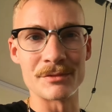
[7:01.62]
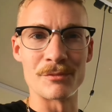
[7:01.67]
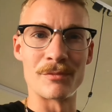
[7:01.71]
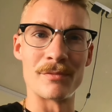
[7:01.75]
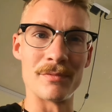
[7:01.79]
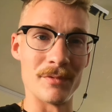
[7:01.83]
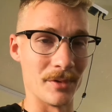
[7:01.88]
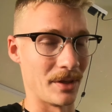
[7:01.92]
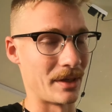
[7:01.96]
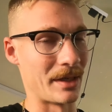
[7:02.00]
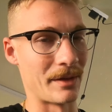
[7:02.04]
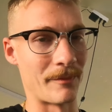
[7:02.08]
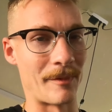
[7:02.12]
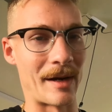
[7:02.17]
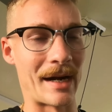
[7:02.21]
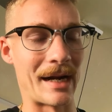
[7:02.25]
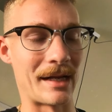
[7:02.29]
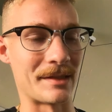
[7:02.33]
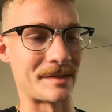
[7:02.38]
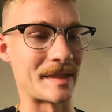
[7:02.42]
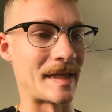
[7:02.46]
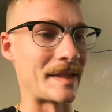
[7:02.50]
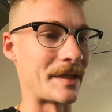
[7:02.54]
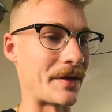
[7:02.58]
It's literally right
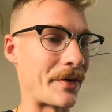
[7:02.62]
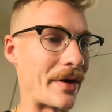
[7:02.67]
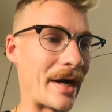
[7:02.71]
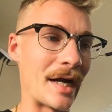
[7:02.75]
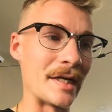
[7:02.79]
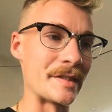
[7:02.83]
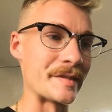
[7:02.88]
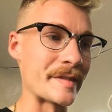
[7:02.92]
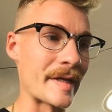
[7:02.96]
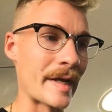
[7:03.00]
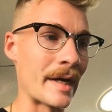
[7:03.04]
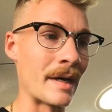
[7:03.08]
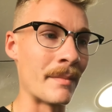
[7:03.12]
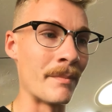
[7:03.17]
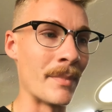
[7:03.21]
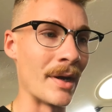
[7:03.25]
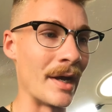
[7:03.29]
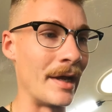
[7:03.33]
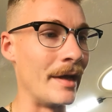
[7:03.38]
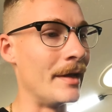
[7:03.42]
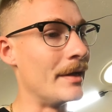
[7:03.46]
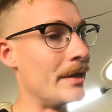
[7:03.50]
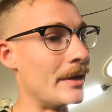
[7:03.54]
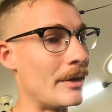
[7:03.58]
outside the garage there,
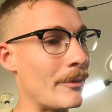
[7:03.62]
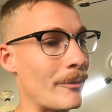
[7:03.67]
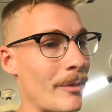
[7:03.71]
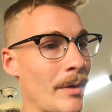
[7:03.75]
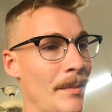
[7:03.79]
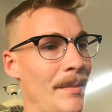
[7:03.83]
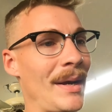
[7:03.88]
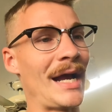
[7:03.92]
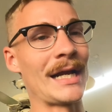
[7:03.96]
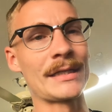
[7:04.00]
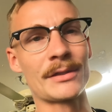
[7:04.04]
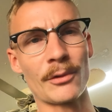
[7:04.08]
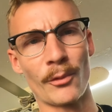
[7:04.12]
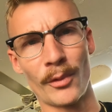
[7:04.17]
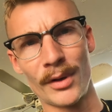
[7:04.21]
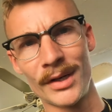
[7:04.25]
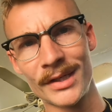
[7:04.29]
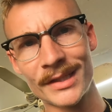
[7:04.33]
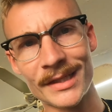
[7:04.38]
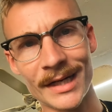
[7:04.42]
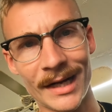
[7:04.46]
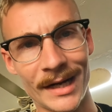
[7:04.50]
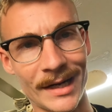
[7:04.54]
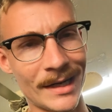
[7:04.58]
but we're back to
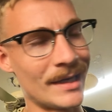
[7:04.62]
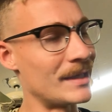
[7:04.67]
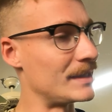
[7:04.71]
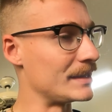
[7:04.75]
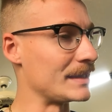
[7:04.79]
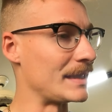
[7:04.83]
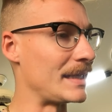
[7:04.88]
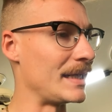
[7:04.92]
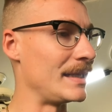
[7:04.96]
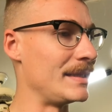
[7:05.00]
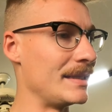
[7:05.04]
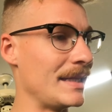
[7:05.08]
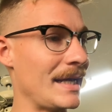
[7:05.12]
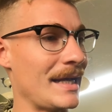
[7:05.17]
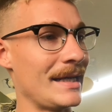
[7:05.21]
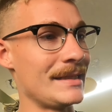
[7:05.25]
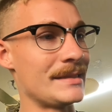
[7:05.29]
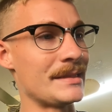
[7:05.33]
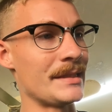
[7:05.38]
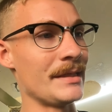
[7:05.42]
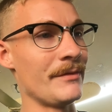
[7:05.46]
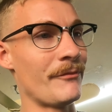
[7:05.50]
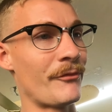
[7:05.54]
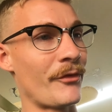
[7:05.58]
work on getting the
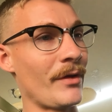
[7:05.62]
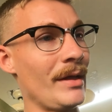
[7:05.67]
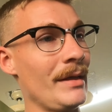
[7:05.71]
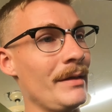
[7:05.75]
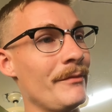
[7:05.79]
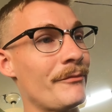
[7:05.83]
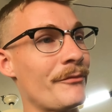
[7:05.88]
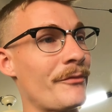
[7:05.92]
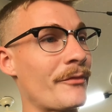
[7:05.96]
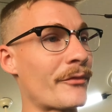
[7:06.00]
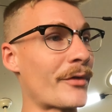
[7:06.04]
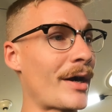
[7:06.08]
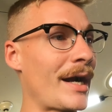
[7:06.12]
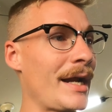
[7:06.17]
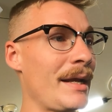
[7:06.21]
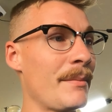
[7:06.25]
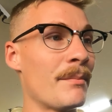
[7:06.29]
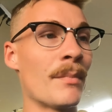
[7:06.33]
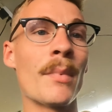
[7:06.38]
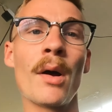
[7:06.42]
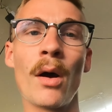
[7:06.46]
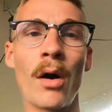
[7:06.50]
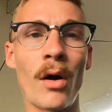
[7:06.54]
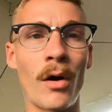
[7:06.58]
AT
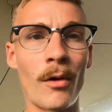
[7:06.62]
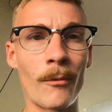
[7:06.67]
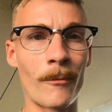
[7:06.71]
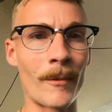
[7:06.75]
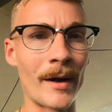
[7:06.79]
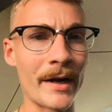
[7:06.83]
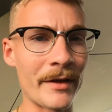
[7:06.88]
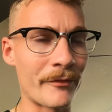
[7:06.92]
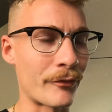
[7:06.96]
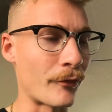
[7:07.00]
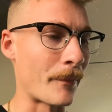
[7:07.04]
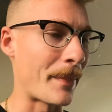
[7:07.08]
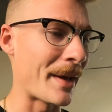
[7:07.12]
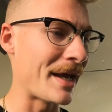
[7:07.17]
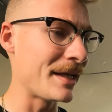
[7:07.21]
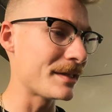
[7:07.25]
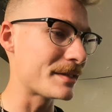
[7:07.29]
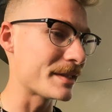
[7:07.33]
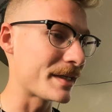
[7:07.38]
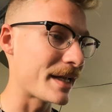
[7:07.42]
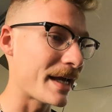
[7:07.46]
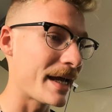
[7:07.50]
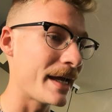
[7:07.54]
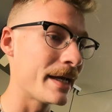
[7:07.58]
frame all ready for
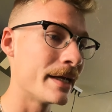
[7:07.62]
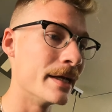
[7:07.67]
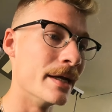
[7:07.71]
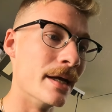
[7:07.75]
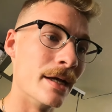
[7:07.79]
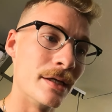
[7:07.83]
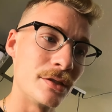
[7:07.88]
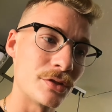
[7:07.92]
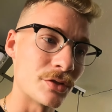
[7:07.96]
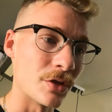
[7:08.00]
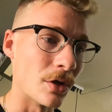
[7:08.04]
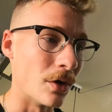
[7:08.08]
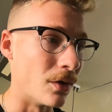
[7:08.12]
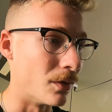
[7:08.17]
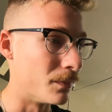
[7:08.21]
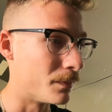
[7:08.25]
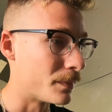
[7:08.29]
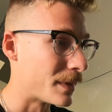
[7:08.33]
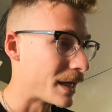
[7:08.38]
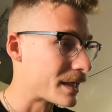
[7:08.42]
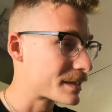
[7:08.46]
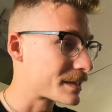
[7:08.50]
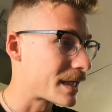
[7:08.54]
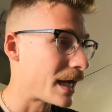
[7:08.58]
paint today. So
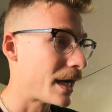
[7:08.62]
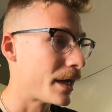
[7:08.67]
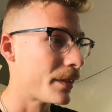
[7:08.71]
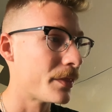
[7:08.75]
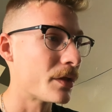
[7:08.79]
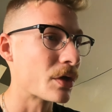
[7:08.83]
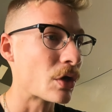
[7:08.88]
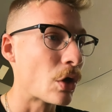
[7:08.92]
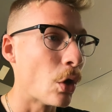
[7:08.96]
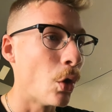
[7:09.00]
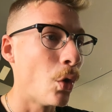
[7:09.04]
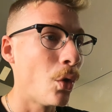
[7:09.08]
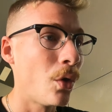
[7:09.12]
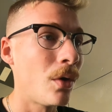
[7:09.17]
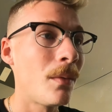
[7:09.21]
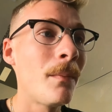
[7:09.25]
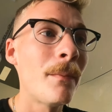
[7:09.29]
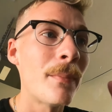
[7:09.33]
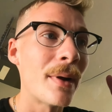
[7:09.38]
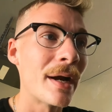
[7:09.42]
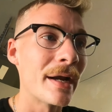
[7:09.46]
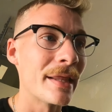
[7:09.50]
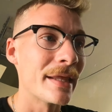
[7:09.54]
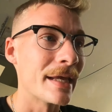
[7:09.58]
that's kind of the goal
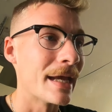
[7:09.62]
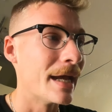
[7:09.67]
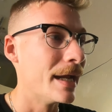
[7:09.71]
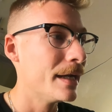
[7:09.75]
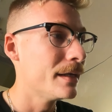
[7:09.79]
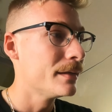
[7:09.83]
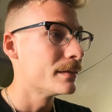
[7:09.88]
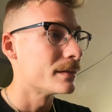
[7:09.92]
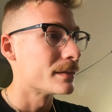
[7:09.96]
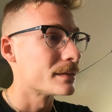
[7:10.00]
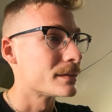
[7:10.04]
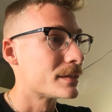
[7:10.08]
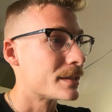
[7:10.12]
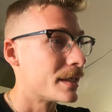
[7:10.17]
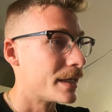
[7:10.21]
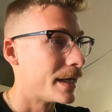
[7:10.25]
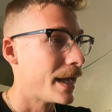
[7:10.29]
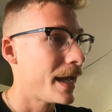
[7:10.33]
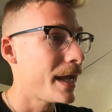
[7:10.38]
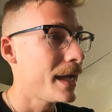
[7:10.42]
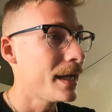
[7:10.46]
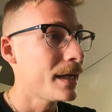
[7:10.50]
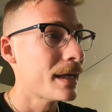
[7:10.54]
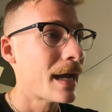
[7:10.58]
by the end
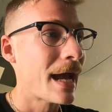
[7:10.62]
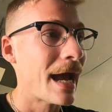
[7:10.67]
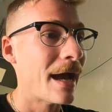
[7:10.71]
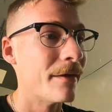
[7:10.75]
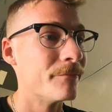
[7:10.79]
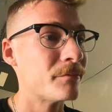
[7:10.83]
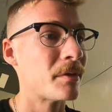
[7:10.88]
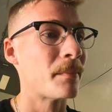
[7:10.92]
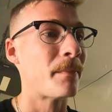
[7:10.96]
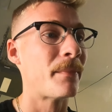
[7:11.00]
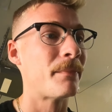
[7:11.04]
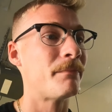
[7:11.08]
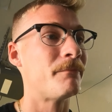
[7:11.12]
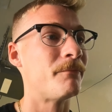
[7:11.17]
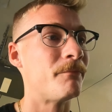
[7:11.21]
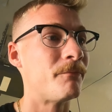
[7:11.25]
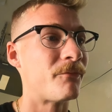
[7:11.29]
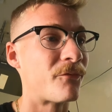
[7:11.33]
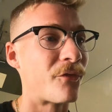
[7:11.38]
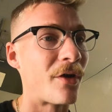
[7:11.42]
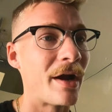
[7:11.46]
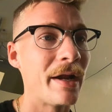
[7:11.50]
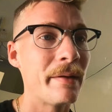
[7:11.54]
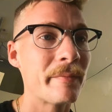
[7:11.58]
today. Have the
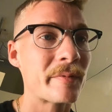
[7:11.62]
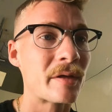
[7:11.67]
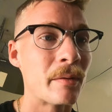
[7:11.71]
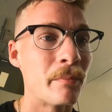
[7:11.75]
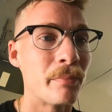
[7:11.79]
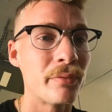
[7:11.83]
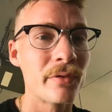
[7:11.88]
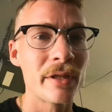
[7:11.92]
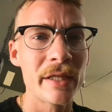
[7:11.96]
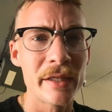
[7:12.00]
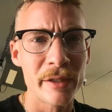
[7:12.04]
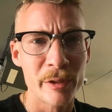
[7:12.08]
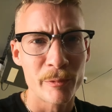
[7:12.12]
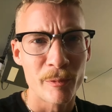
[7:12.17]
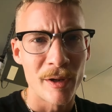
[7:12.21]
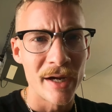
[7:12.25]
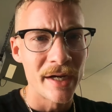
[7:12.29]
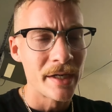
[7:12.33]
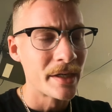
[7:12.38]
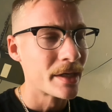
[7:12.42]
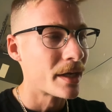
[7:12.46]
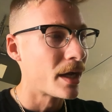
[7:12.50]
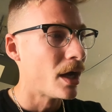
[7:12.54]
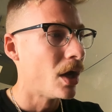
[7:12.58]
frame completely
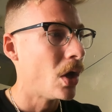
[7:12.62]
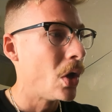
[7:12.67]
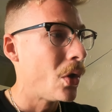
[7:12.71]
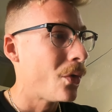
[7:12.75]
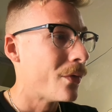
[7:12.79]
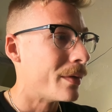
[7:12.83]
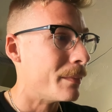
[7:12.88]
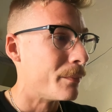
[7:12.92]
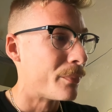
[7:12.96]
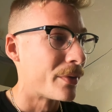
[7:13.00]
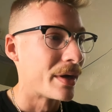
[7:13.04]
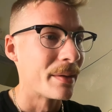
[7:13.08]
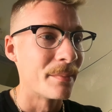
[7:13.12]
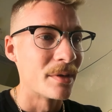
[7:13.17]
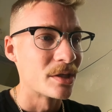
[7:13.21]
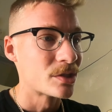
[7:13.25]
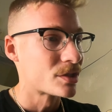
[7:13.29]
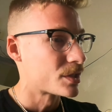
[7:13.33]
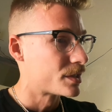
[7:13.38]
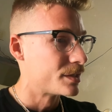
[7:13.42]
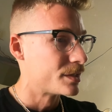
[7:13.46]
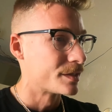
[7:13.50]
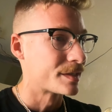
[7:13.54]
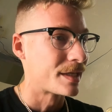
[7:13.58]
ready to go and pretty
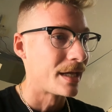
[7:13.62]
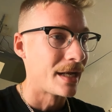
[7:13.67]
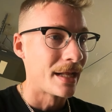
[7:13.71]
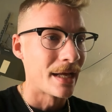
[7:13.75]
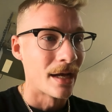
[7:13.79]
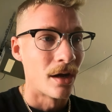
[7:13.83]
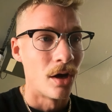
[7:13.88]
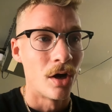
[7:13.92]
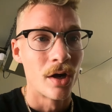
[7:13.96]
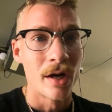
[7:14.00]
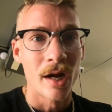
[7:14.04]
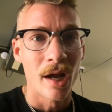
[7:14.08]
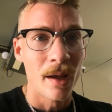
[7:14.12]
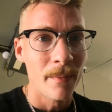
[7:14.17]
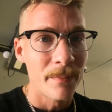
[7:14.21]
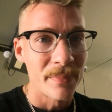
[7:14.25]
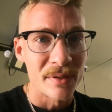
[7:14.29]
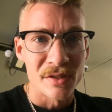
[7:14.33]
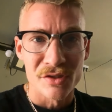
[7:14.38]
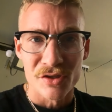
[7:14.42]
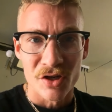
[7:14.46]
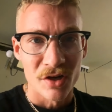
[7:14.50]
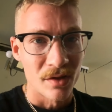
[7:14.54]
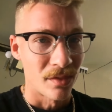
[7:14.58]
much just get it hung up
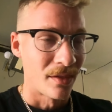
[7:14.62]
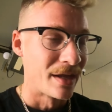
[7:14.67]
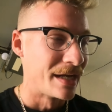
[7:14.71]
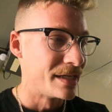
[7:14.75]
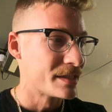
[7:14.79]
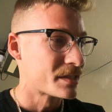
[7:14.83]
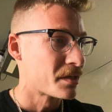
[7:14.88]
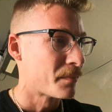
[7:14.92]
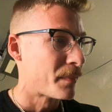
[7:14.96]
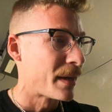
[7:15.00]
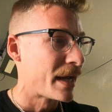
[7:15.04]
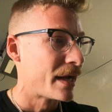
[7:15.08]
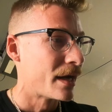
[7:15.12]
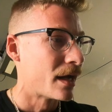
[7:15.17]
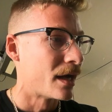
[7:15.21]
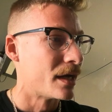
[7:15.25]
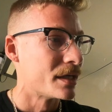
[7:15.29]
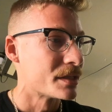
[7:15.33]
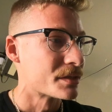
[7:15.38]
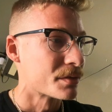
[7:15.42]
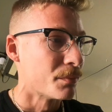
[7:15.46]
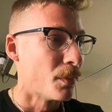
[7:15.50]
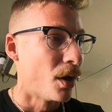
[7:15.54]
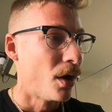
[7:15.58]
and start laying some paint on
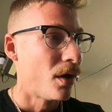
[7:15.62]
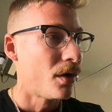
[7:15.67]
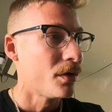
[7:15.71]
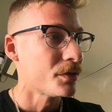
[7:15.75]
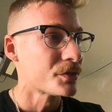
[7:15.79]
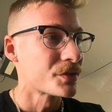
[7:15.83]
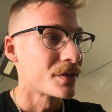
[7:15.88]
it tomorrow.